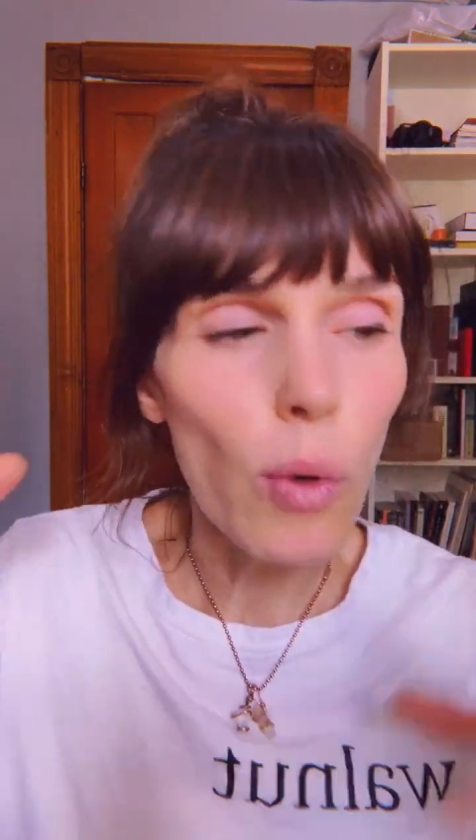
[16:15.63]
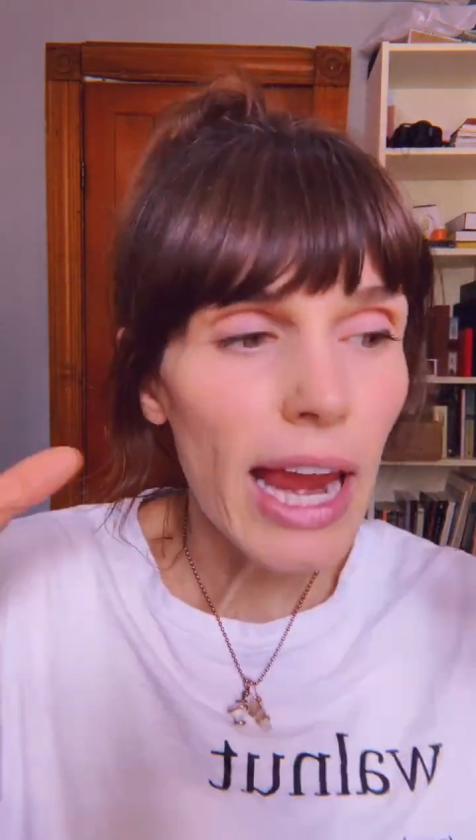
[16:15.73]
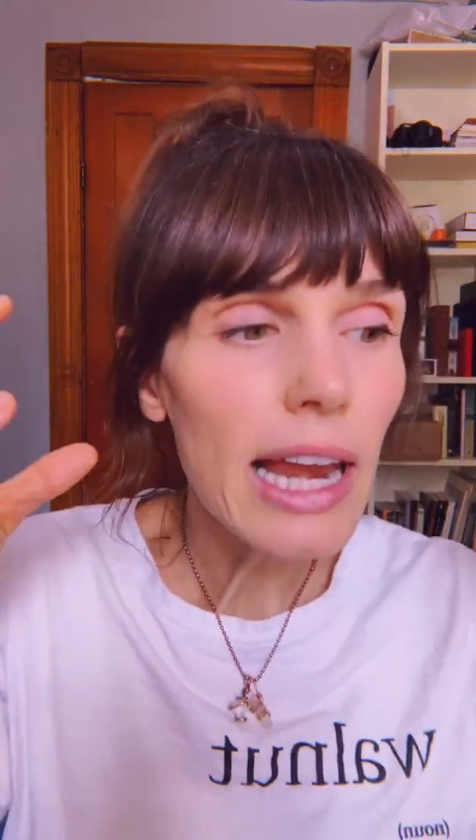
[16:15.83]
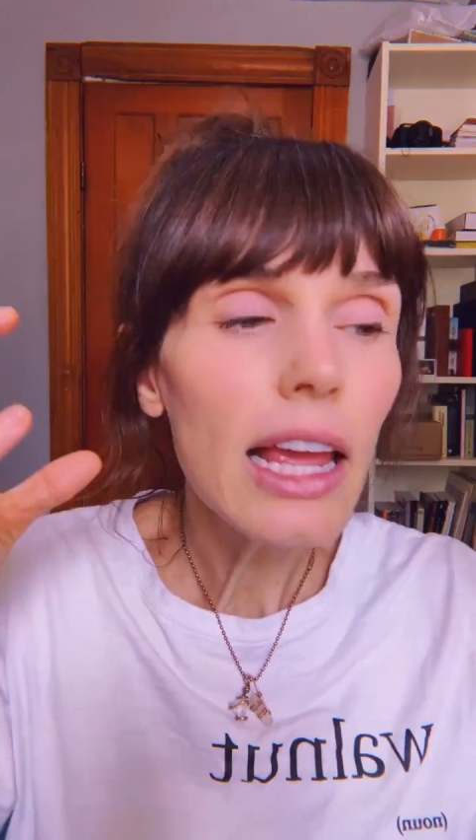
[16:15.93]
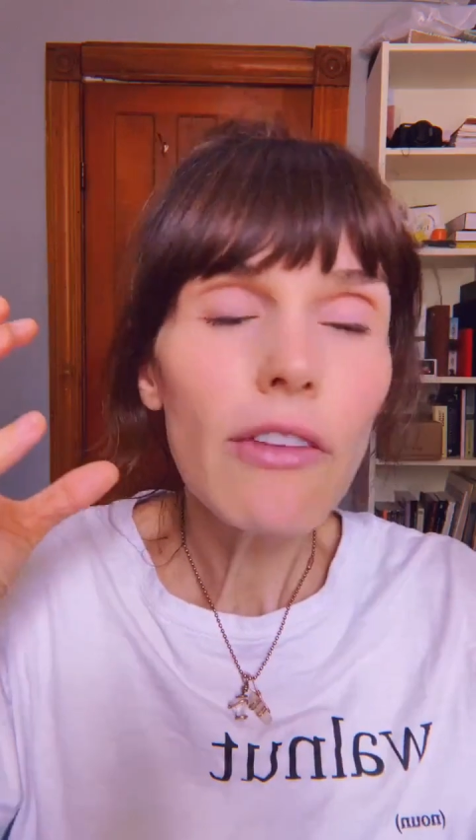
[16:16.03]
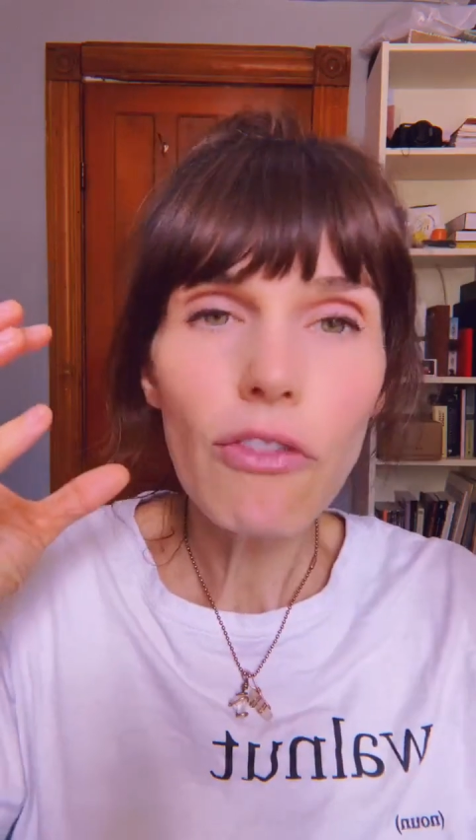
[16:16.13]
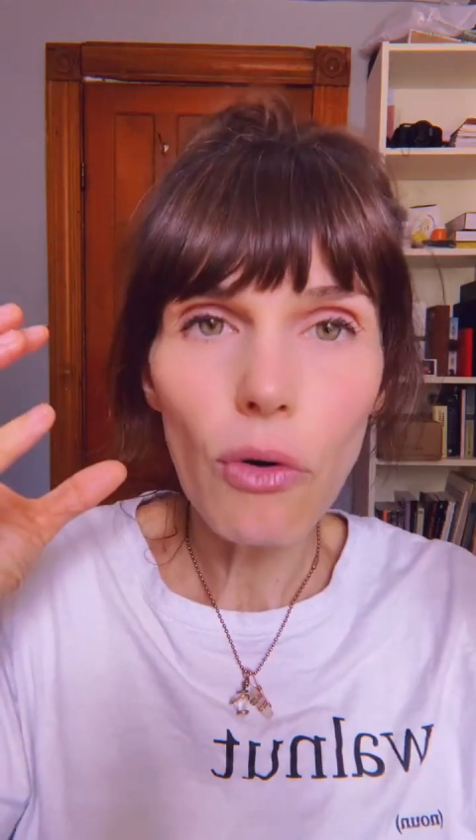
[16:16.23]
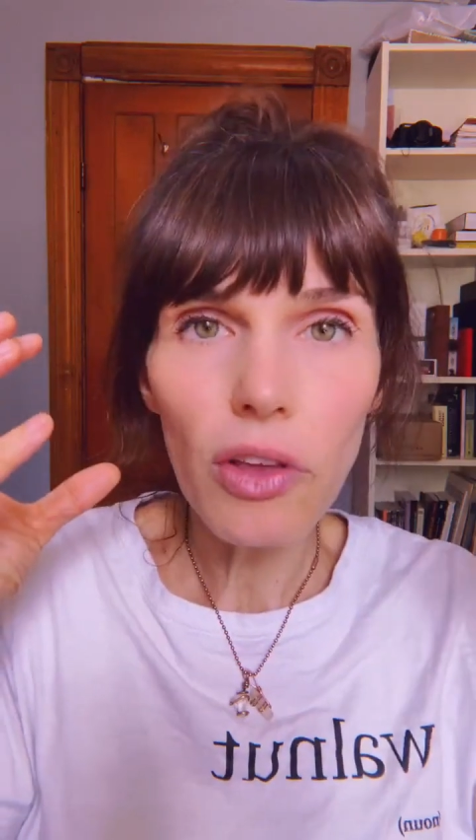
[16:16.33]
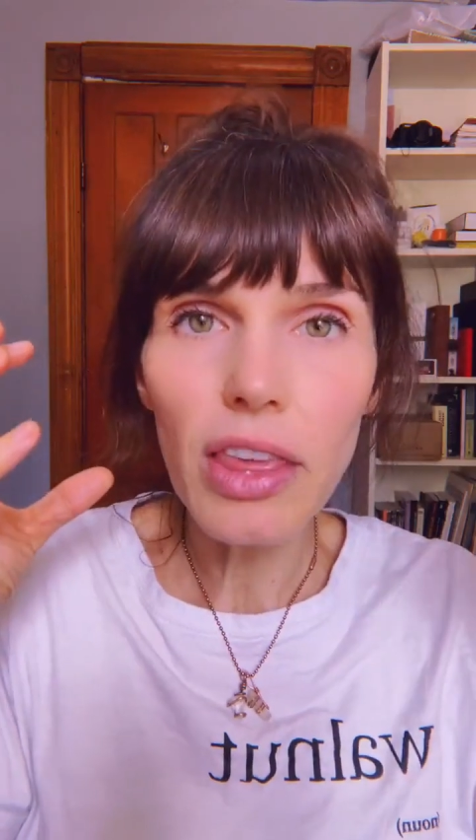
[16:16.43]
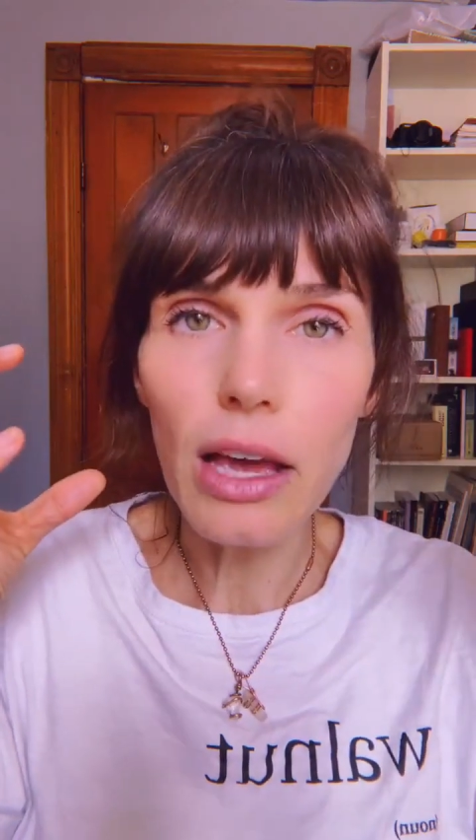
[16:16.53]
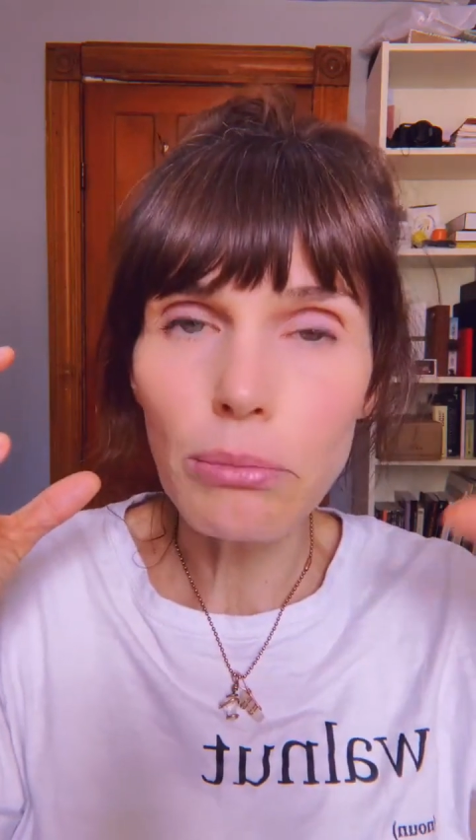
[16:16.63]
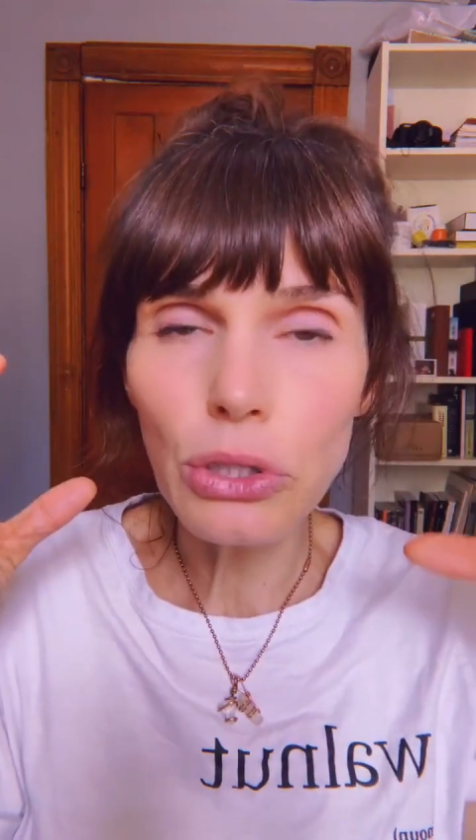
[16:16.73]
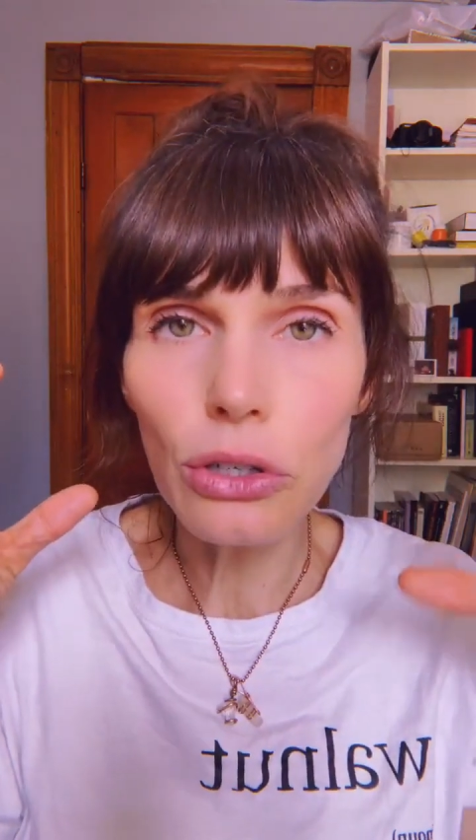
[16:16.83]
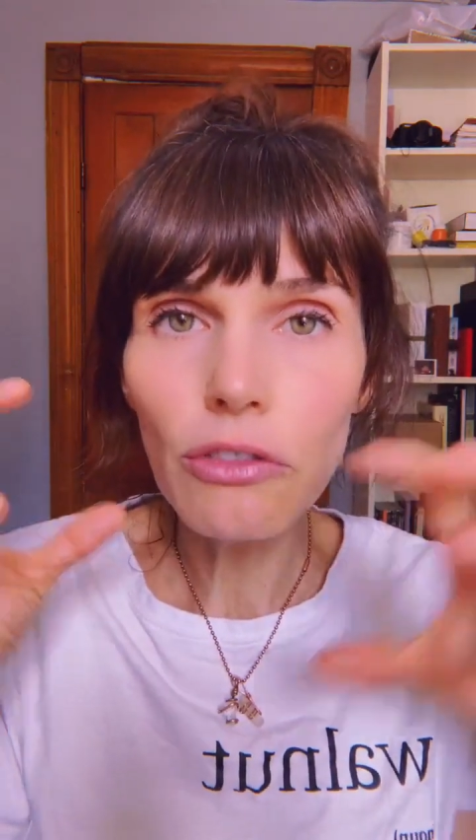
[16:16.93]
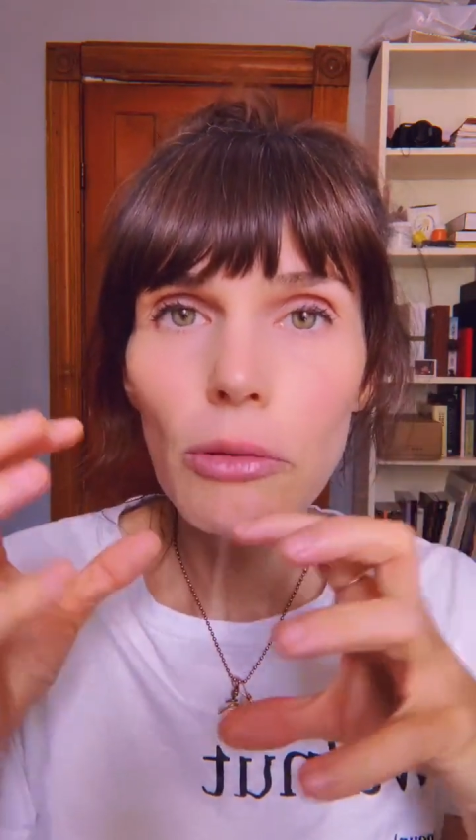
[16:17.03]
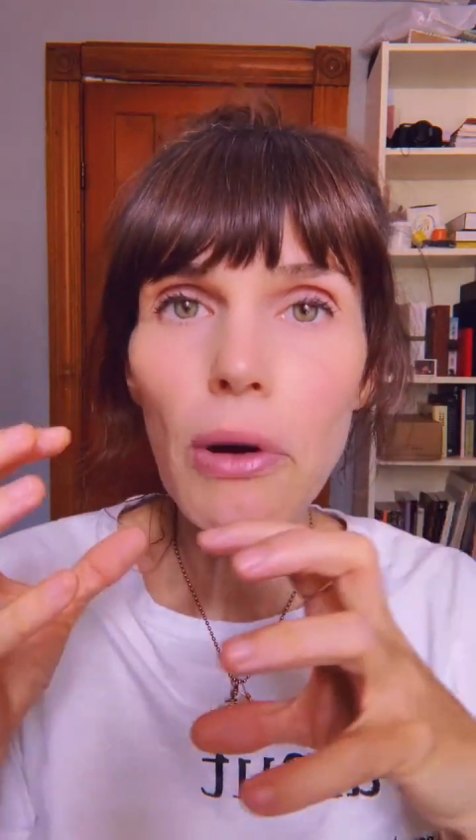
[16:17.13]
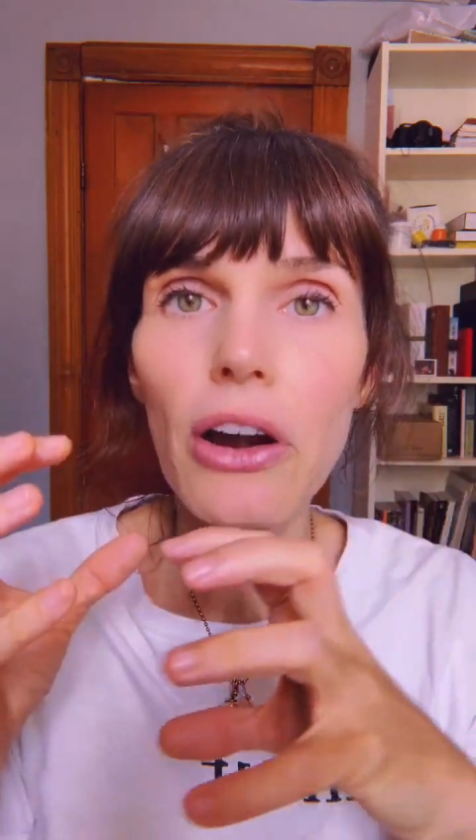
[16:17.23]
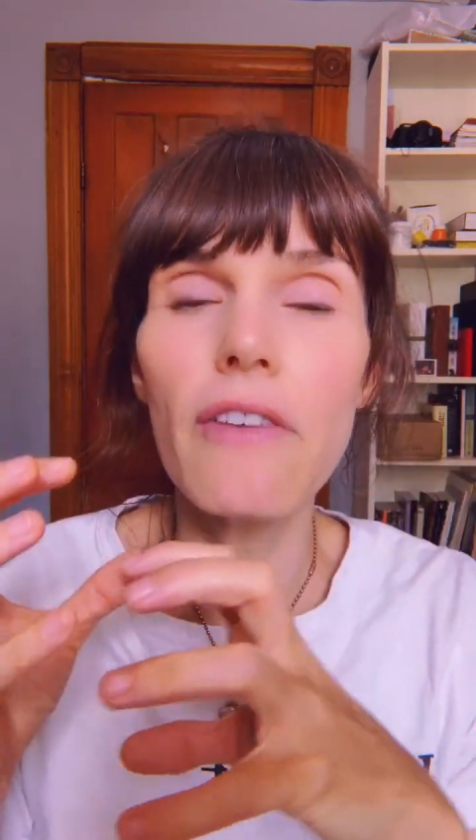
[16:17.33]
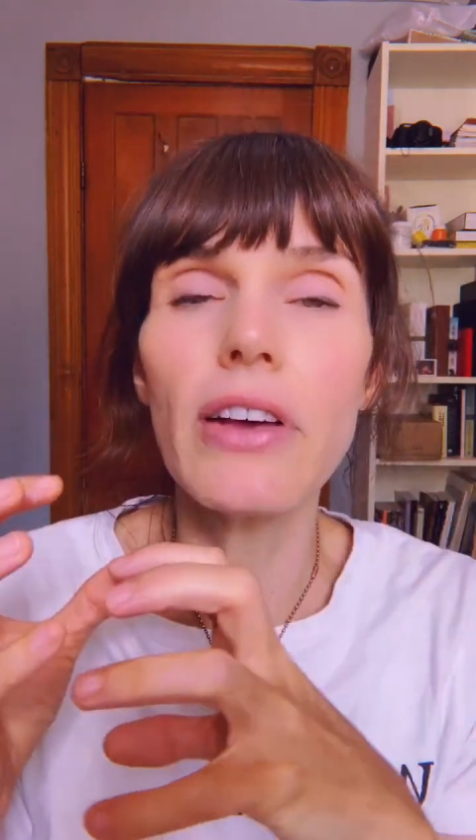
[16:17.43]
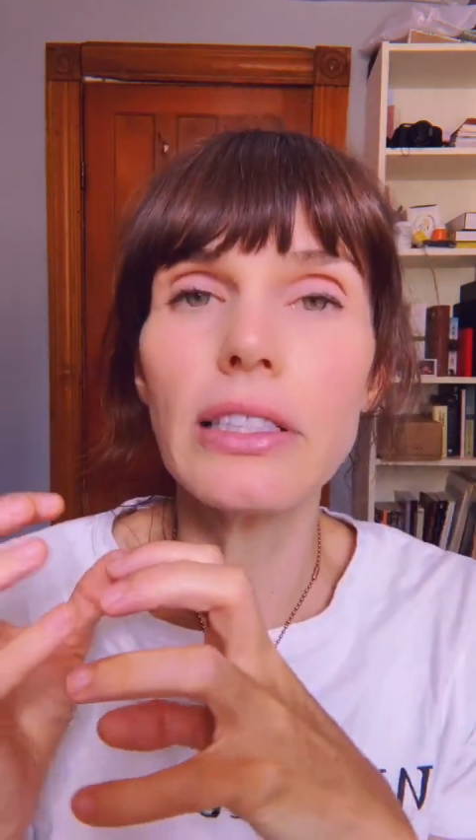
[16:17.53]
waiting for the observer
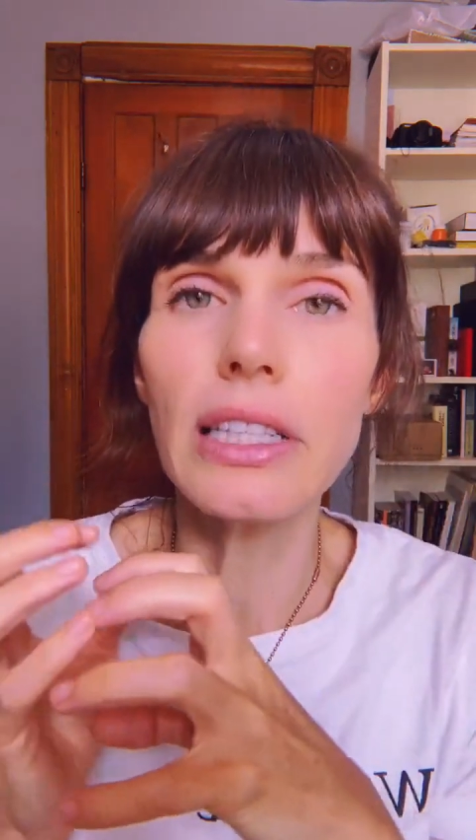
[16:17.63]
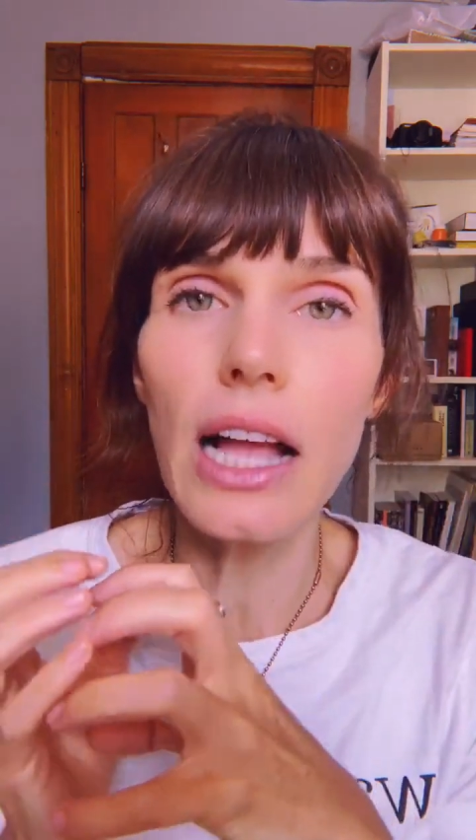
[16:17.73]
part of us